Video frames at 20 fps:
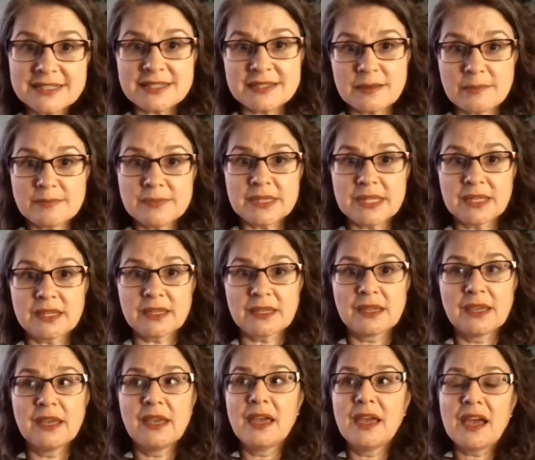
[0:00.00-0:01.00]
something,
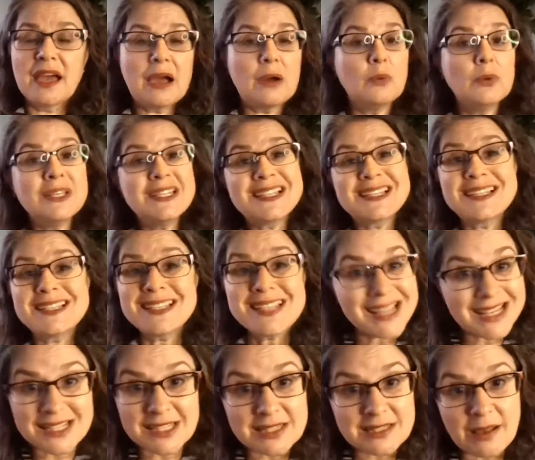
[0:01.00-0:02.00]
how we
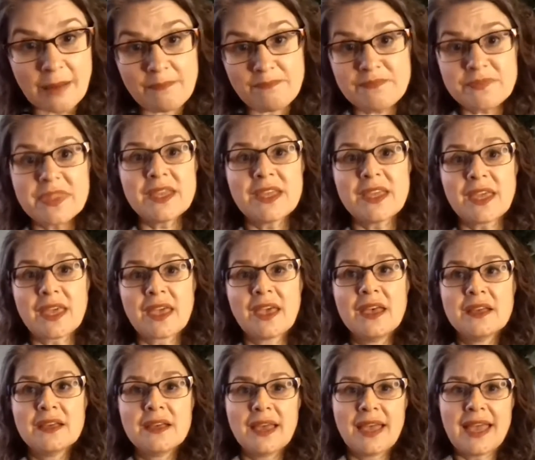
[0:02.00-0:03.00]
stick something
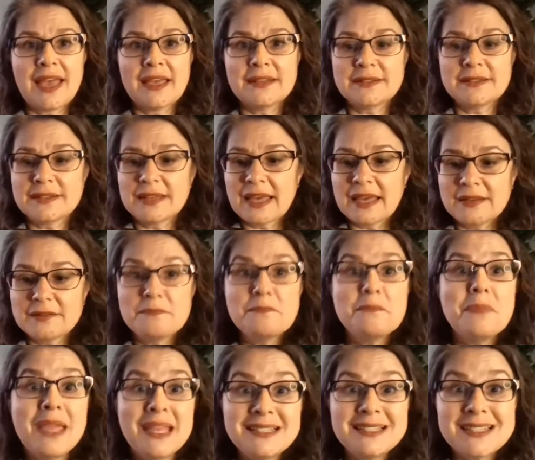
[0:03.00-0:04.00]
and
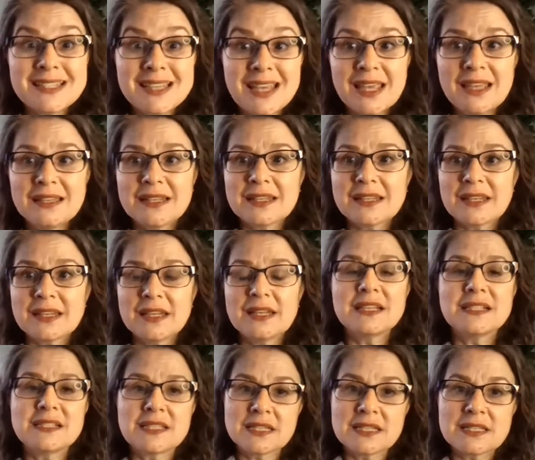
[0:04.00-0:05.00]
maintain it in
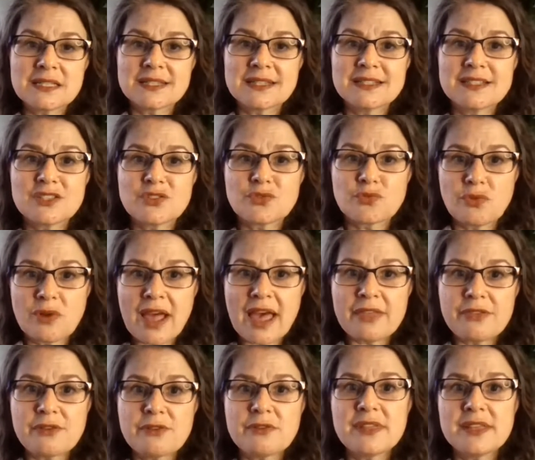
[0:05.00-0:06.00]
existence,
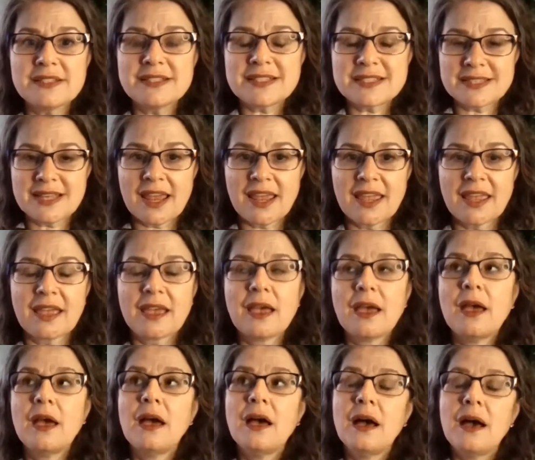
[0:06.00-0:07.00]
rather than saying,
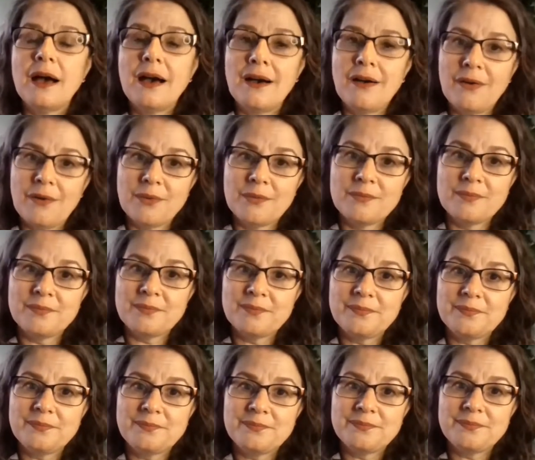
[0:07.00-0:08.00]
oh,
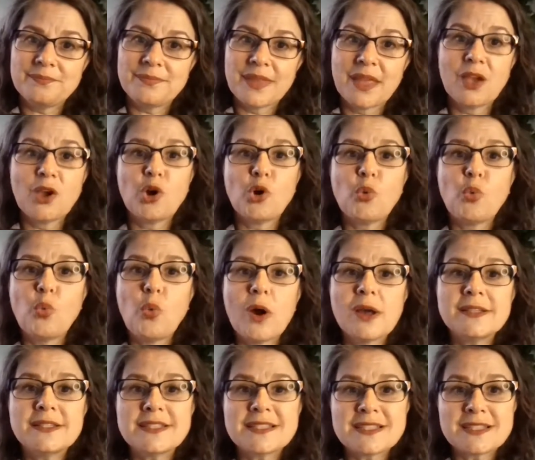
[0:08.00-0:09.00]

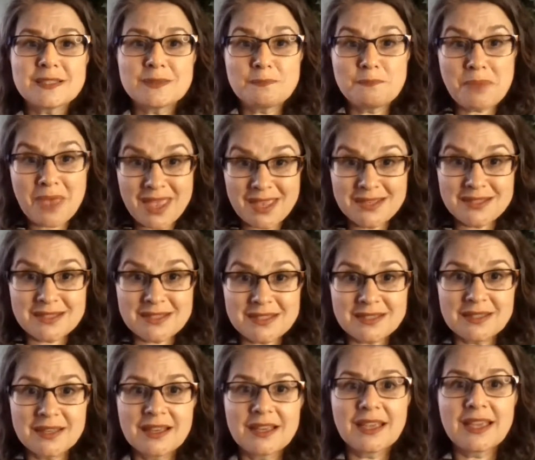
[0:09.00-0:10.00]
what
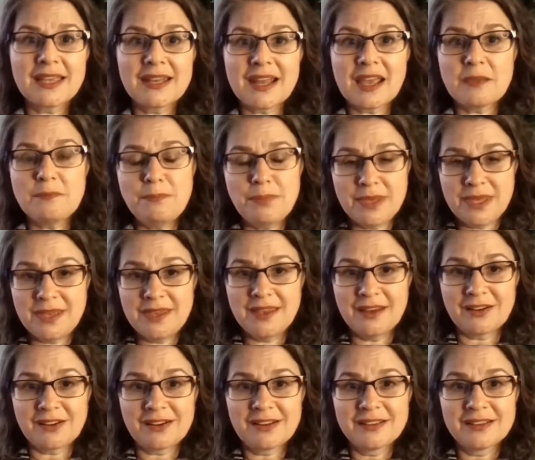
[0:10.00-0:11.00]
space can I be
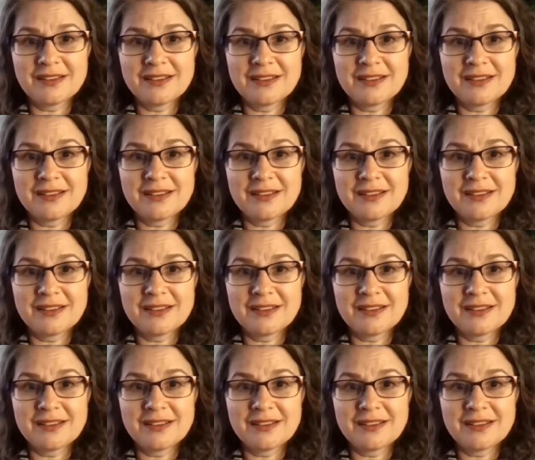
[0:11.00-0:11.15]
here?